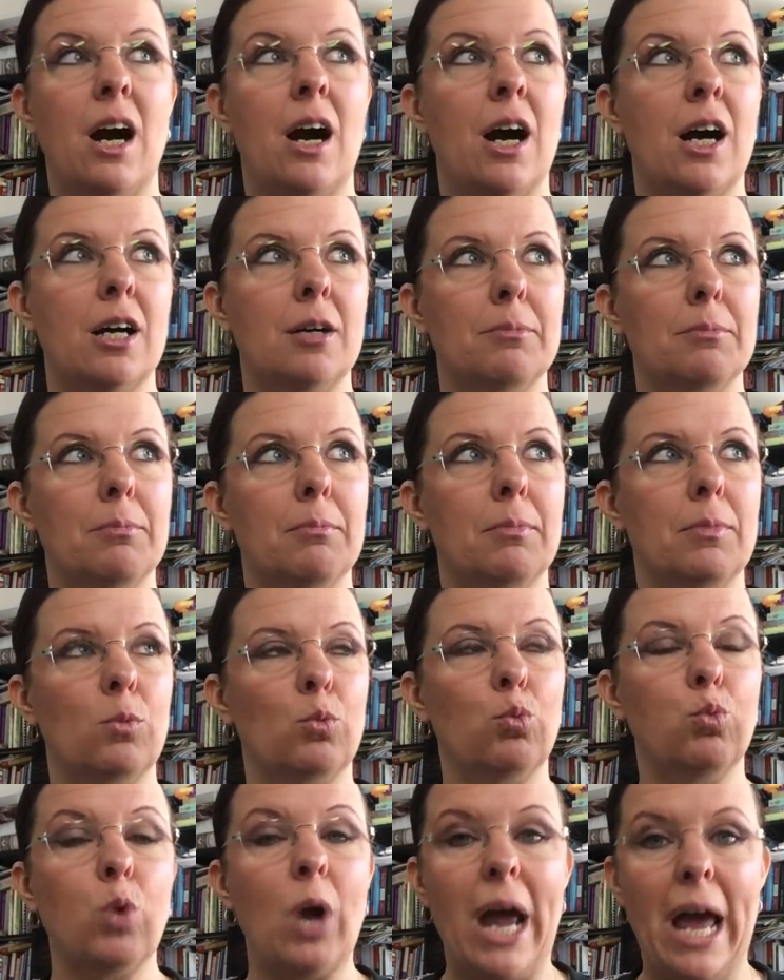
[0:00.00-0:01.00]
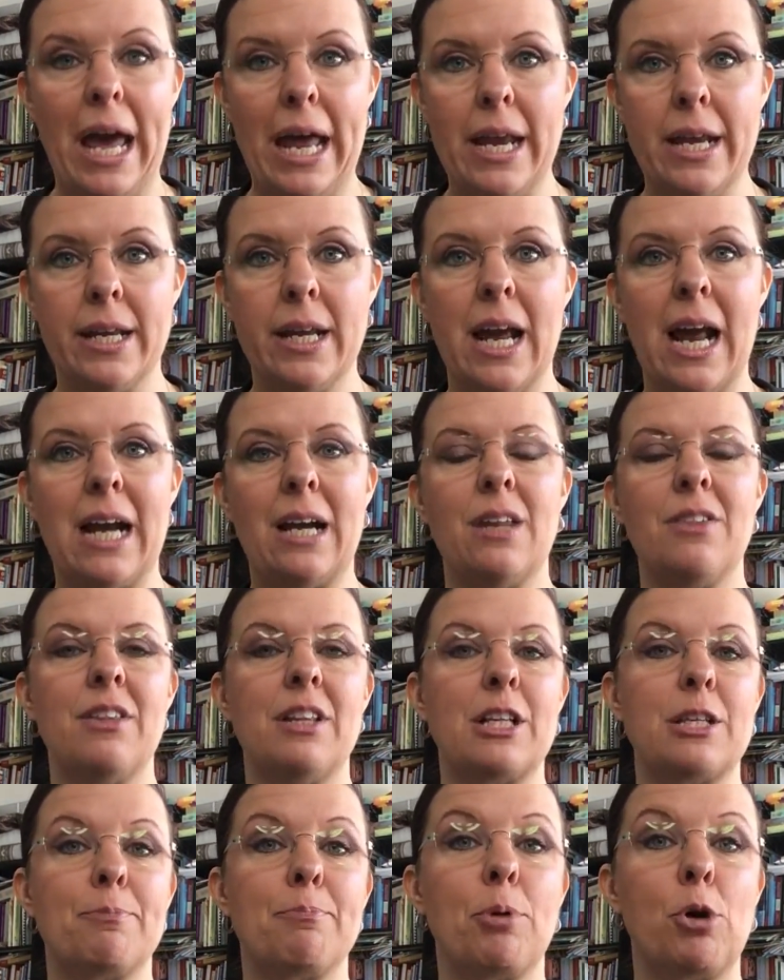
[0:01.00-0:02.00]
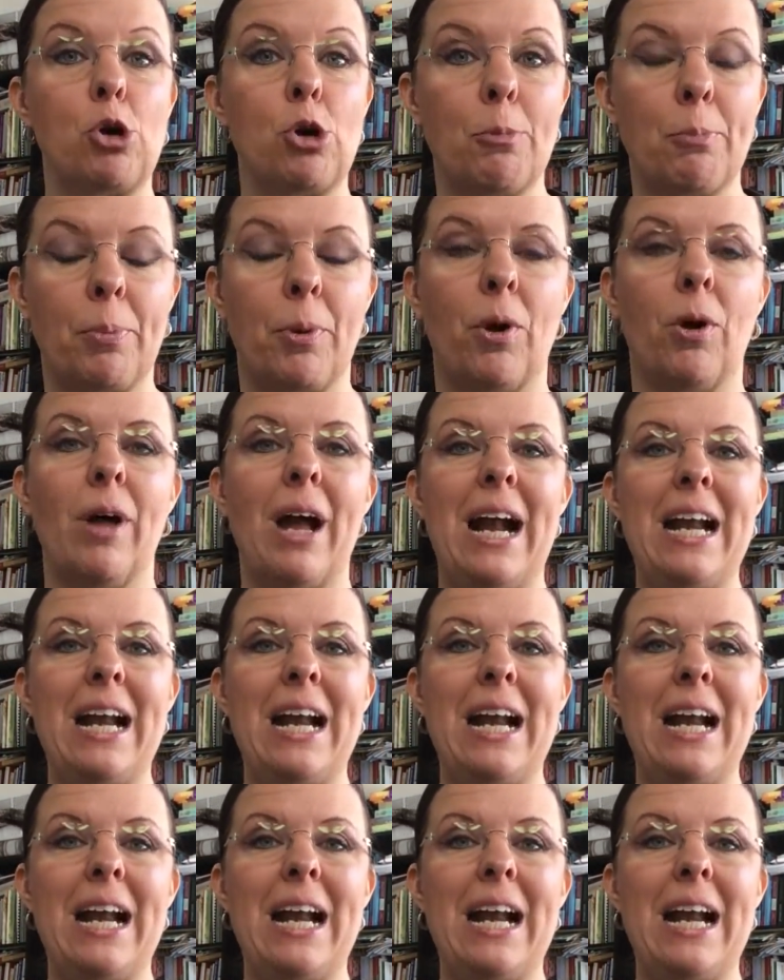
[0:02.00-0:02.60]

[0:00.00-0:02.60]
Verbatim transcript: Um, red, anything that's purple,